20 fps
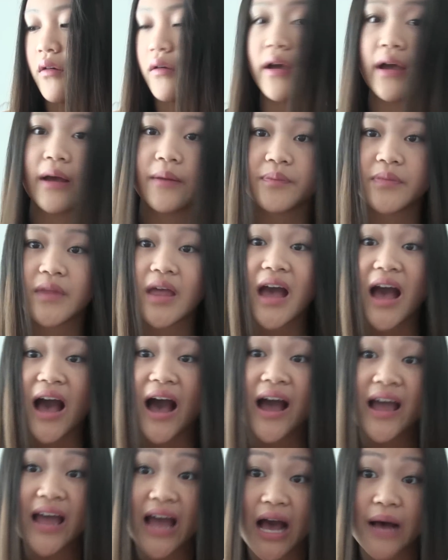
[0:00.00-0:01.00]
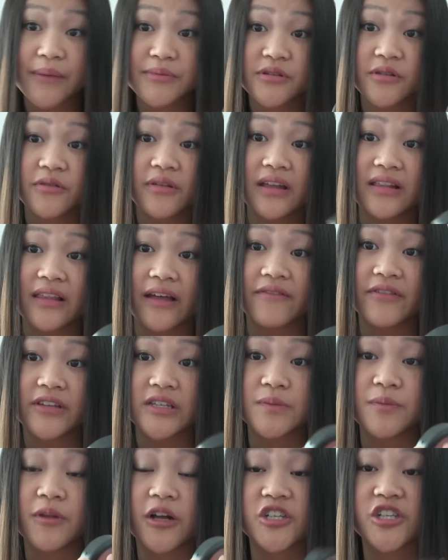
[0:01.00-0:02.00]
Okay. I absolutely love
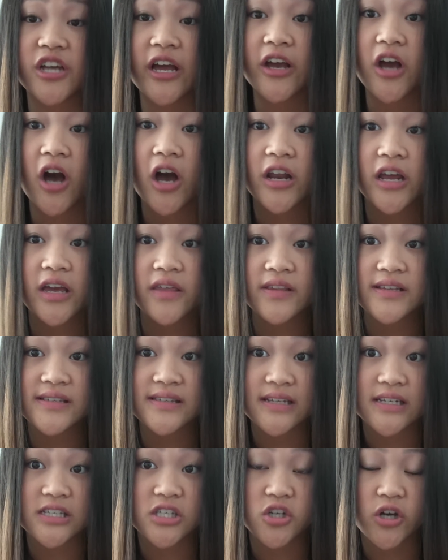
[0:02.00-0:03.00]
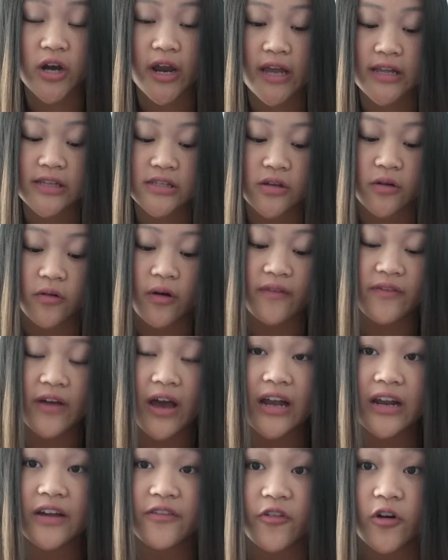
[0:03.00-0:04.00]
this blush. I got it in the 6th grade, so I've
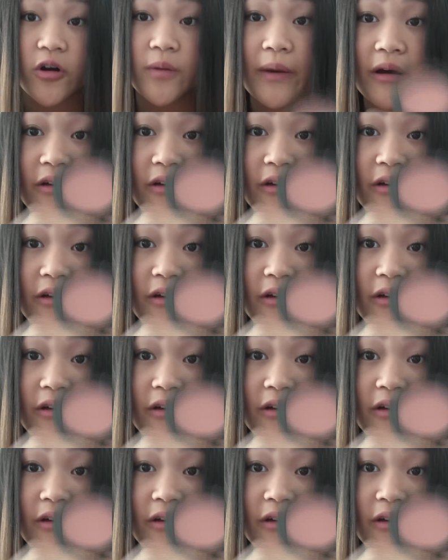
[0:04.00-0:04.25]
had it for